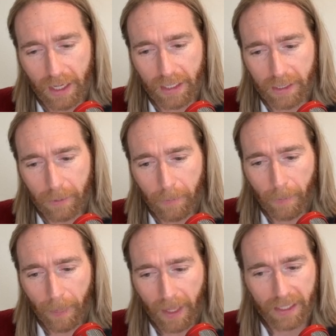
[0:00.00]
is
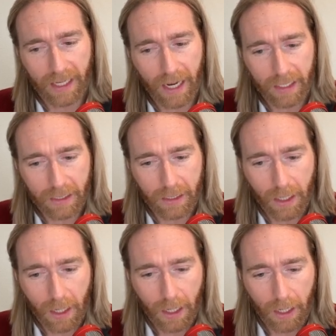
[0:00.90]
it takes
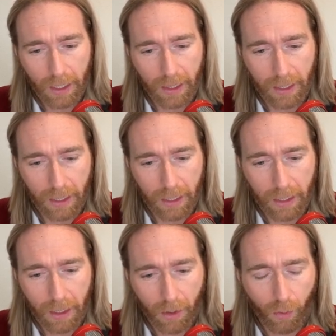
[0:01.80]
the
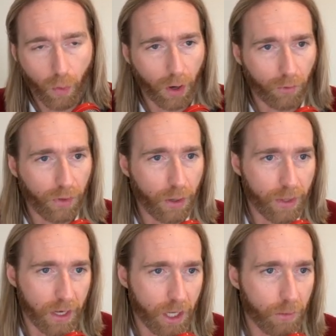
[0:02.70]
workflow
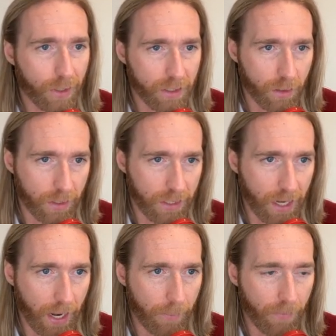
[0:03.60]
that a human is doing
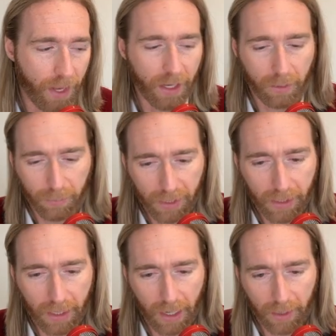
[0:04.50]
today and it
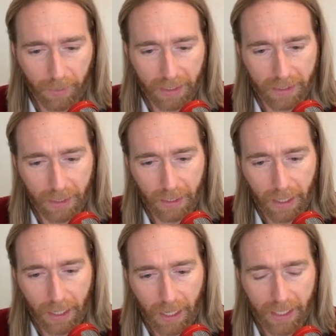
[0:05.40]
completely automates it.
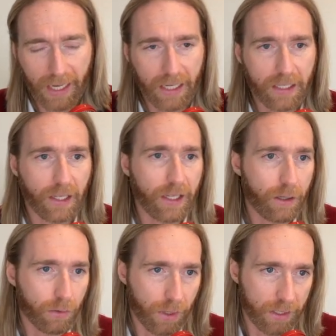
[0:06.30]
It takes the
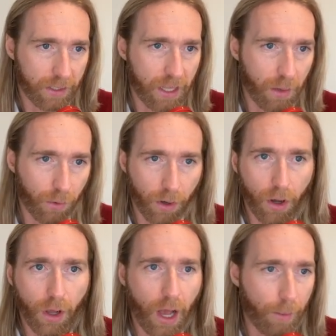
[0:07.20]
legal risk that we're
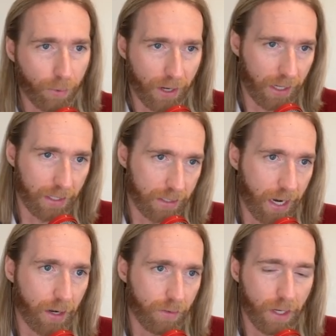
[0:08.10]
all operating
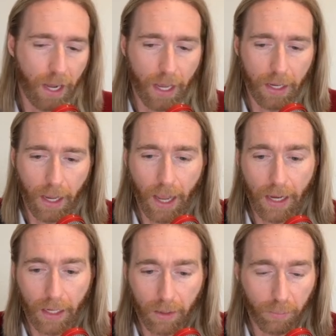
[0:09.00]
inside of today, and
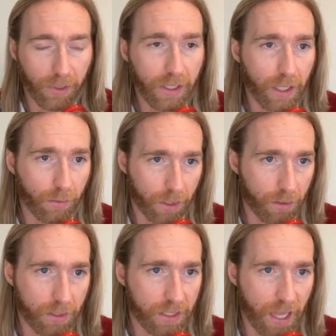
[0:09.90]
it completely
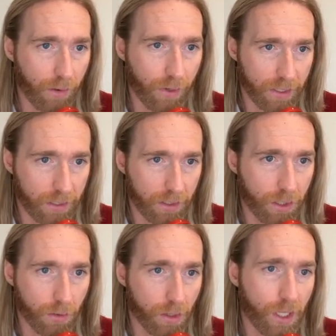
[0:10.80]
reduces that risk
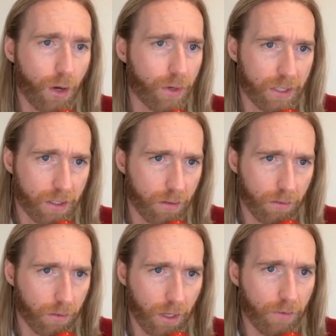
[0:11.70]
to the lowest
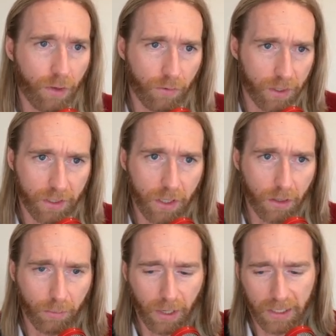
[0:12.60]
level of risk you
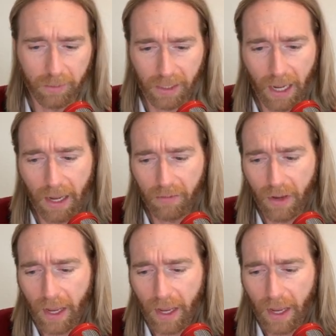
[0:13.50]
can possibly have.